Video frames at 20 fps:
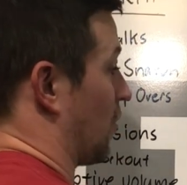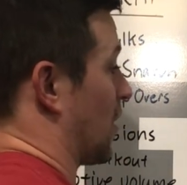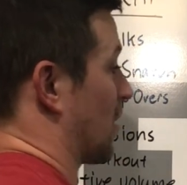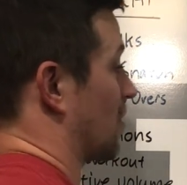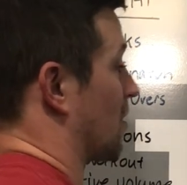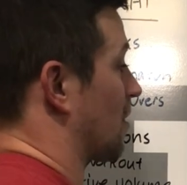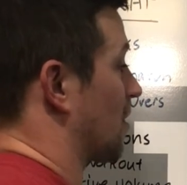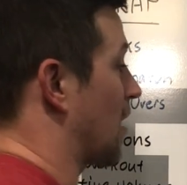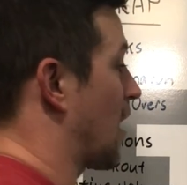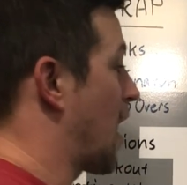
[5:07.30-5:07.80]
at
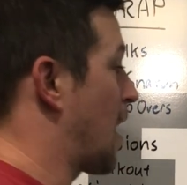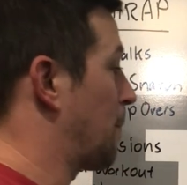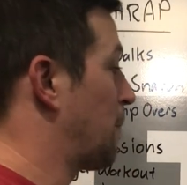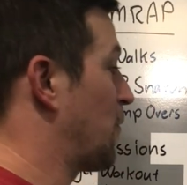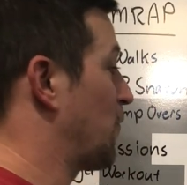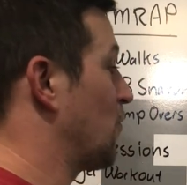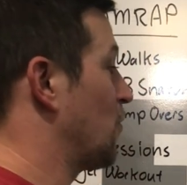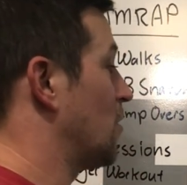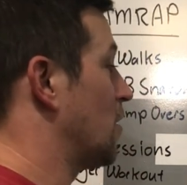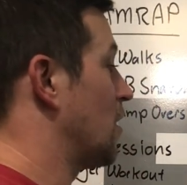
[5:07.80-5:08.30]
the top
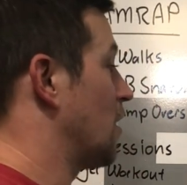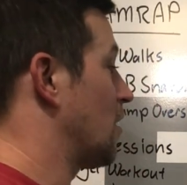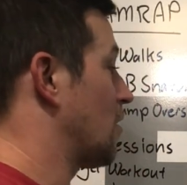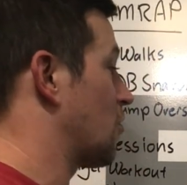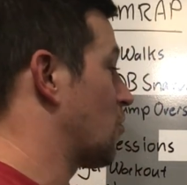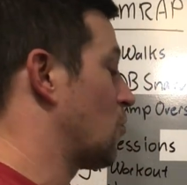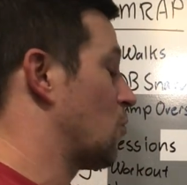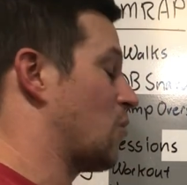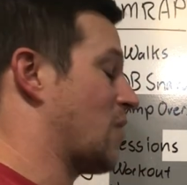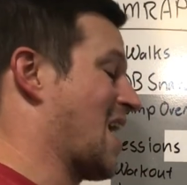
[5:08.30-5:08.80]
if you need
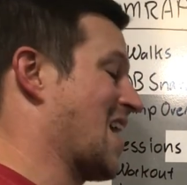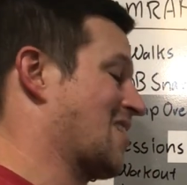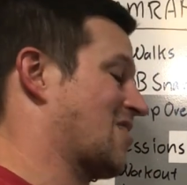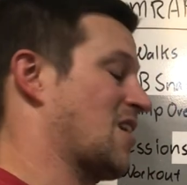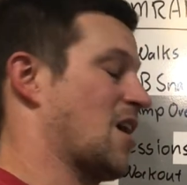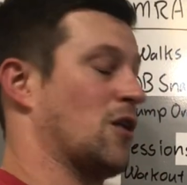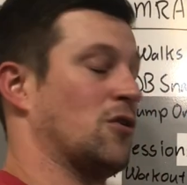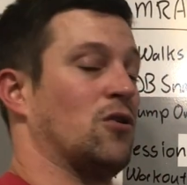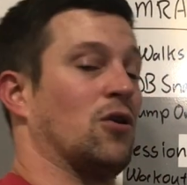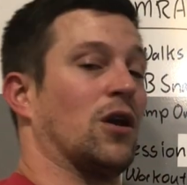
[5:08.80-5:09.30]
to. That's
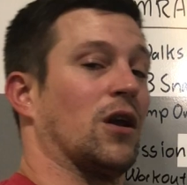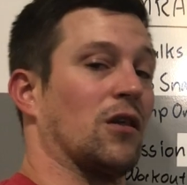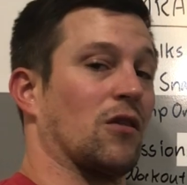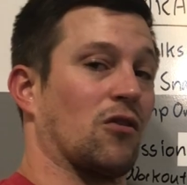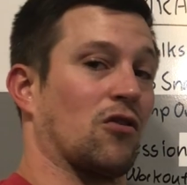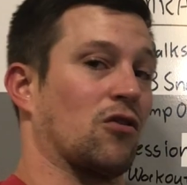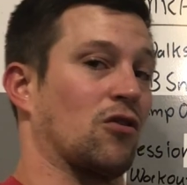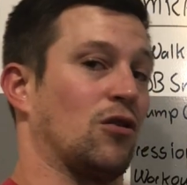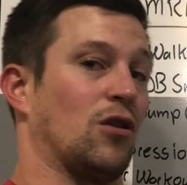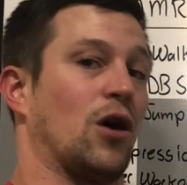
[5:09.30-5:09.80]
how you can
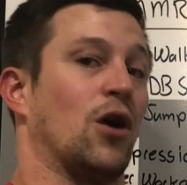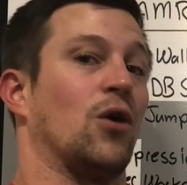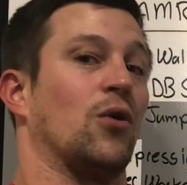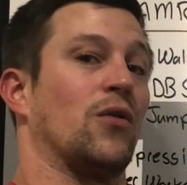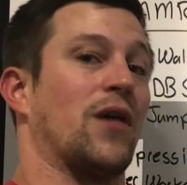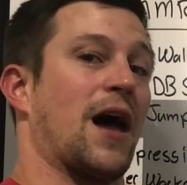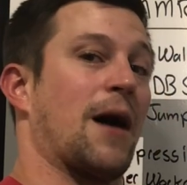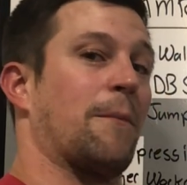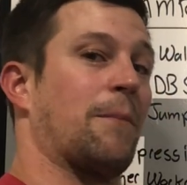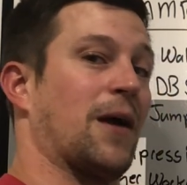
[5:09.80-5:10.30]
slow
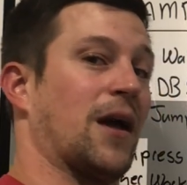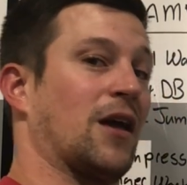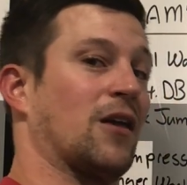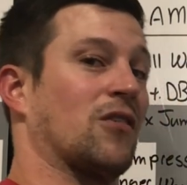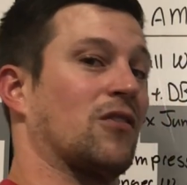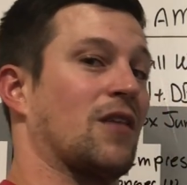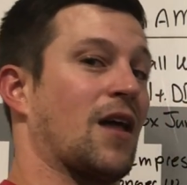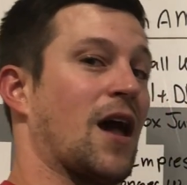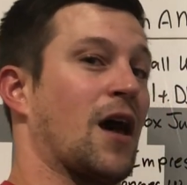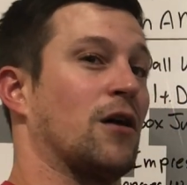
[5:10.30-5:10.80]
that pace
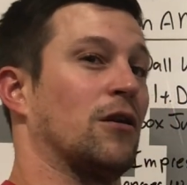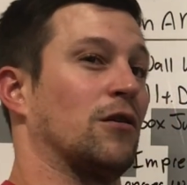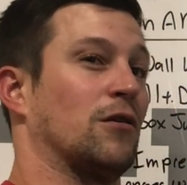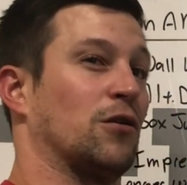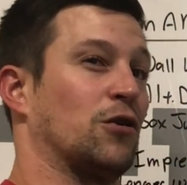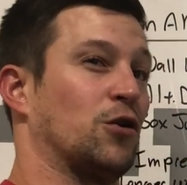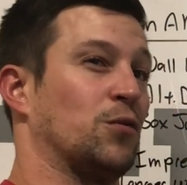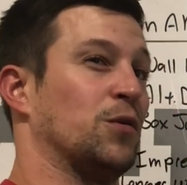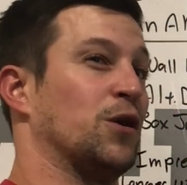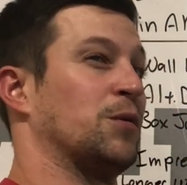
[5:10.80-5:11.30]
down a
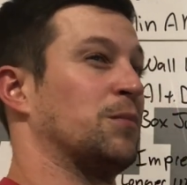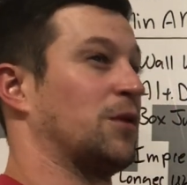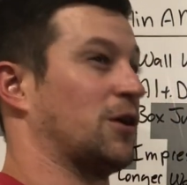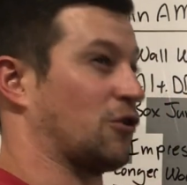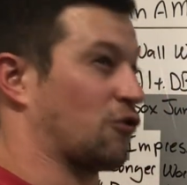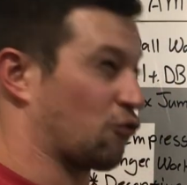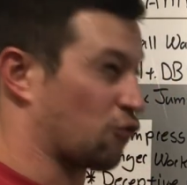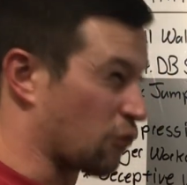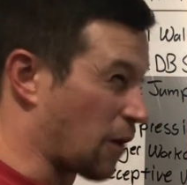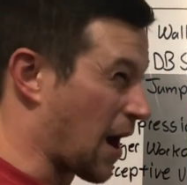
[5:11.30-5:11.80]
little bit, but
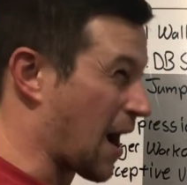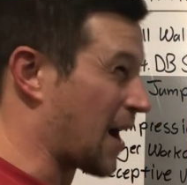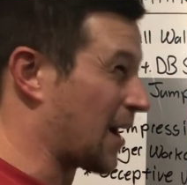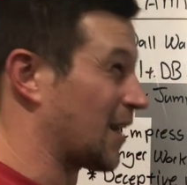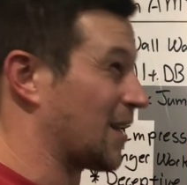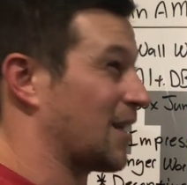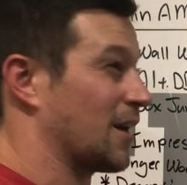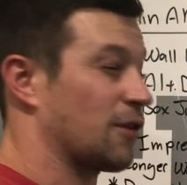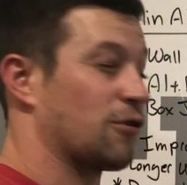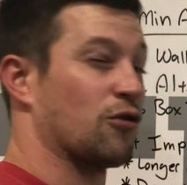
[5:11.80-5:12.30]
try to
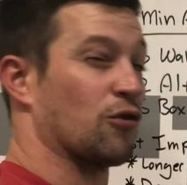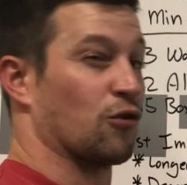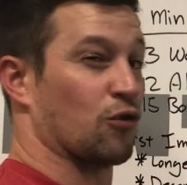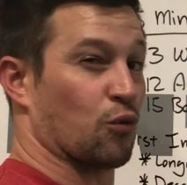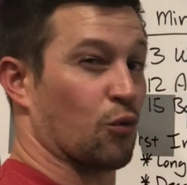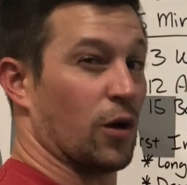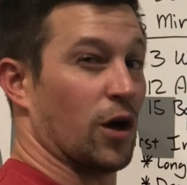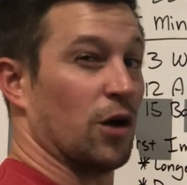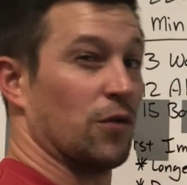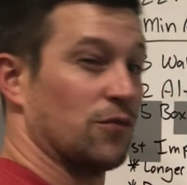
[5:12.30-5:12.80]
get your
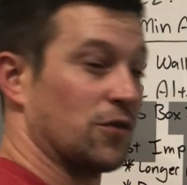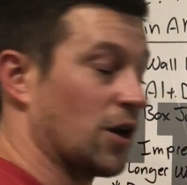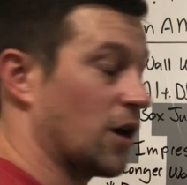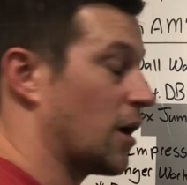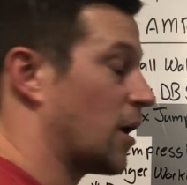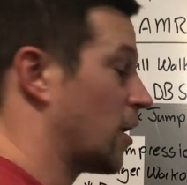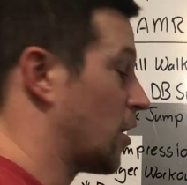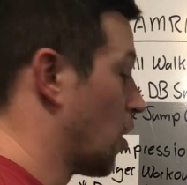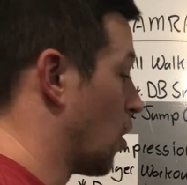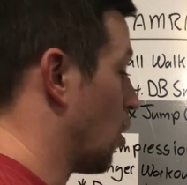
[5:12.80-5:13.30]
12
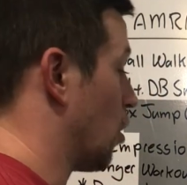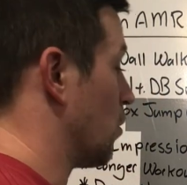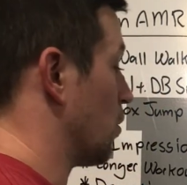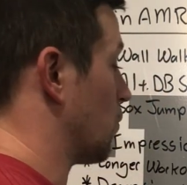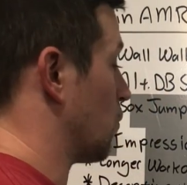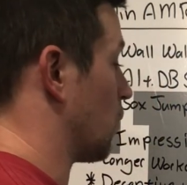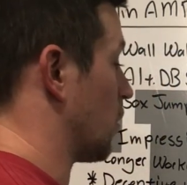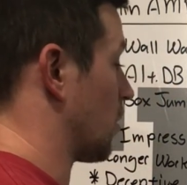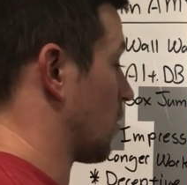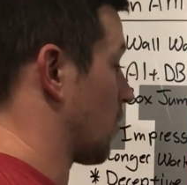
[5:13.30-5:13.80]
done all in
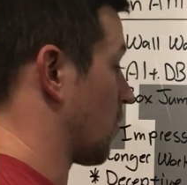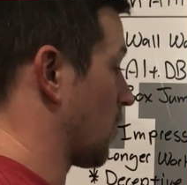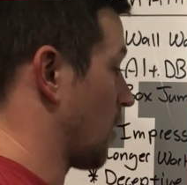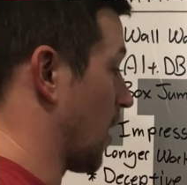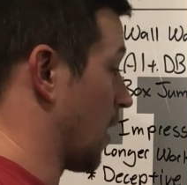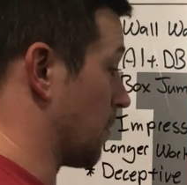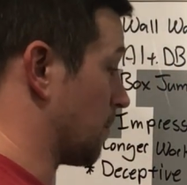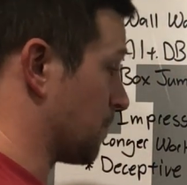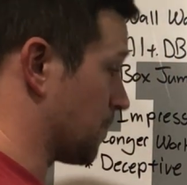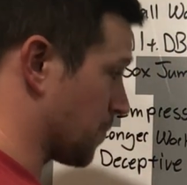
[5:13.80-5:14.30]
one
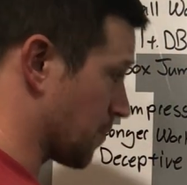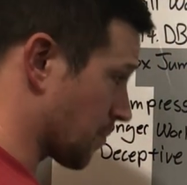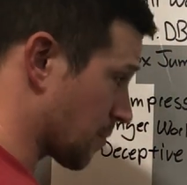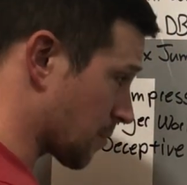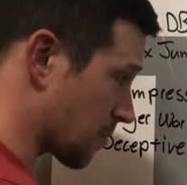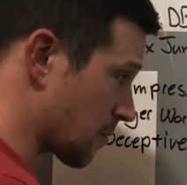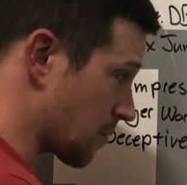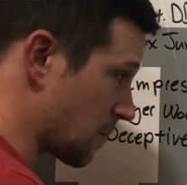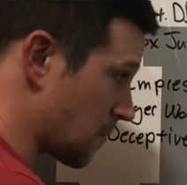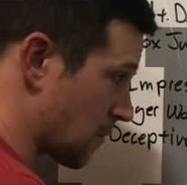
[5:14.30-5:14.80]
set.
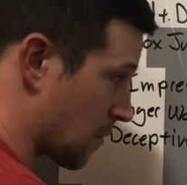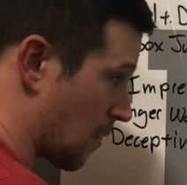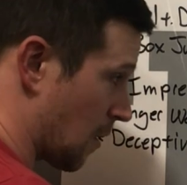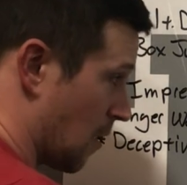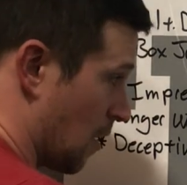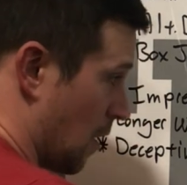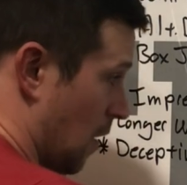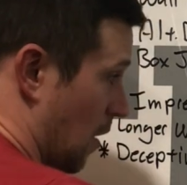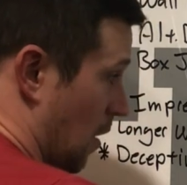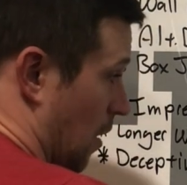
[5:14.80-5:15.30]

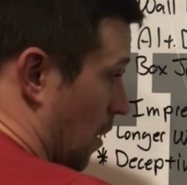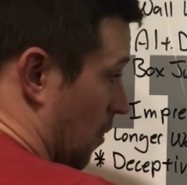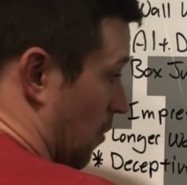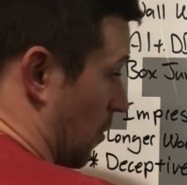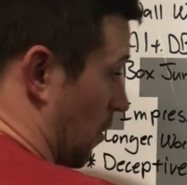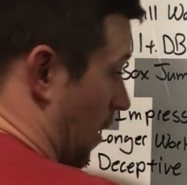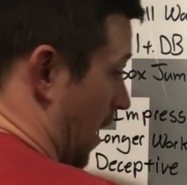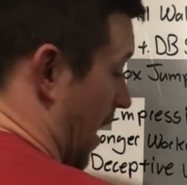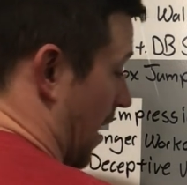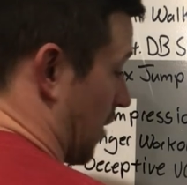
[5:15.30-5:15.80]
So
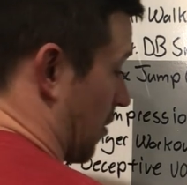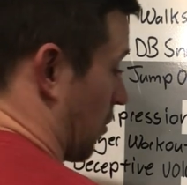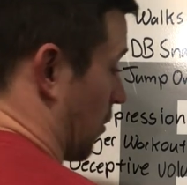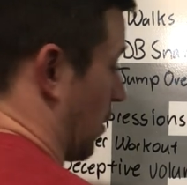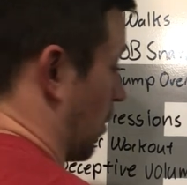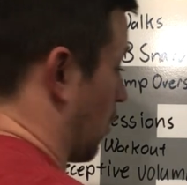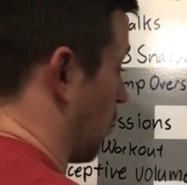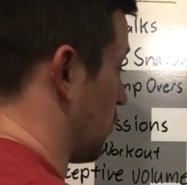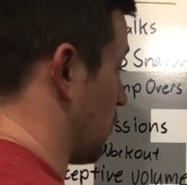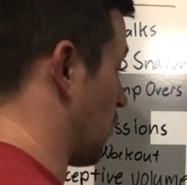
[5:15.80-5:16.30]
lastly,
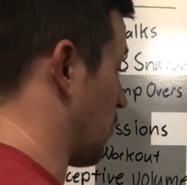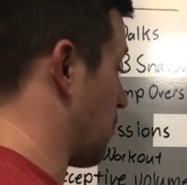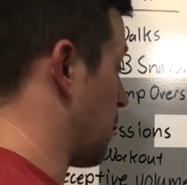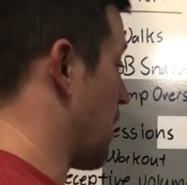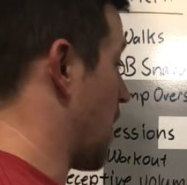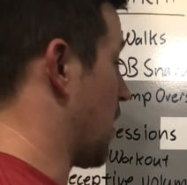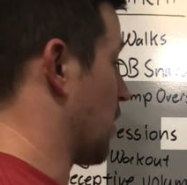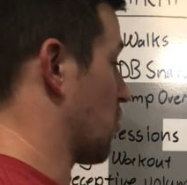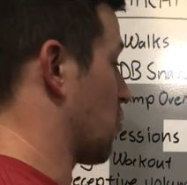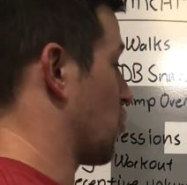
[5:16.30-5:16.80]
on these
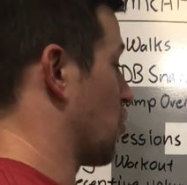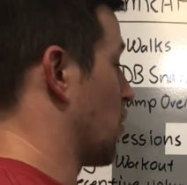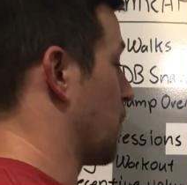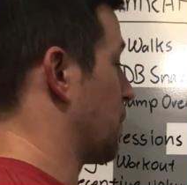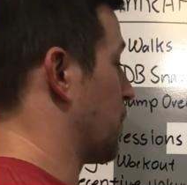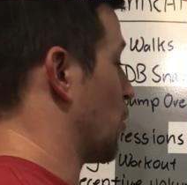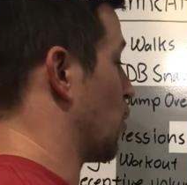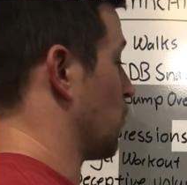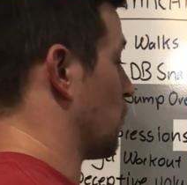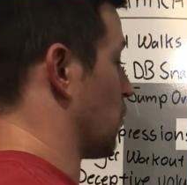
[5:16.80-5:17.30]
box jump
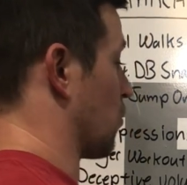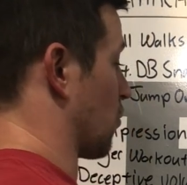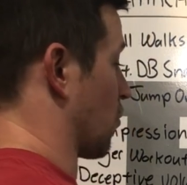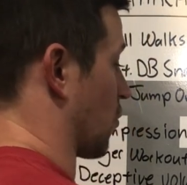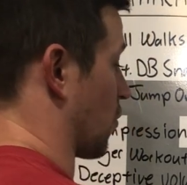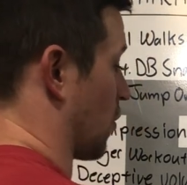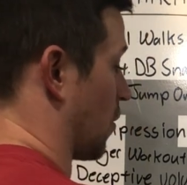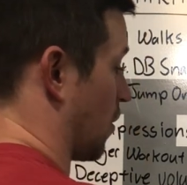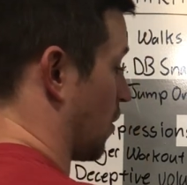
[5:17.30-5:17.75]
overs,